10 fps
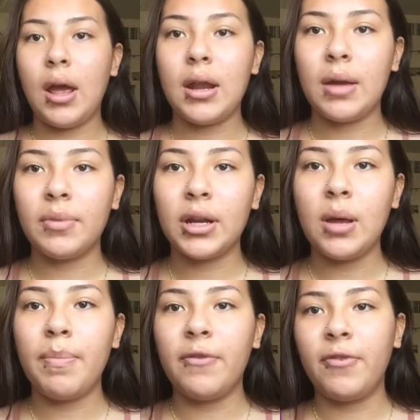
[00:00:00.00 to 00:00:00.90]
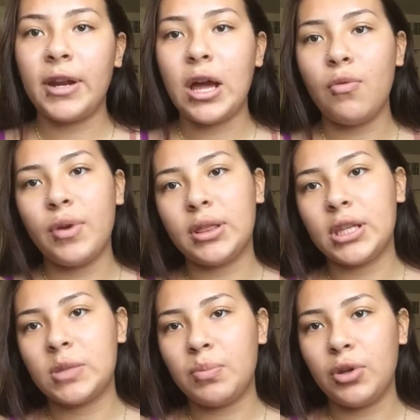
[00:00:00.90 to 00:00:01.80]
And I'm gonna buff it out with
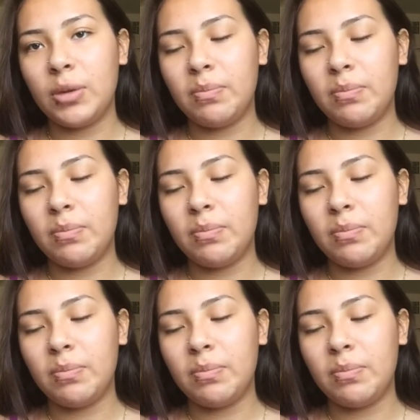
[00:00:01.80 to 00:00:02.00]
this beauty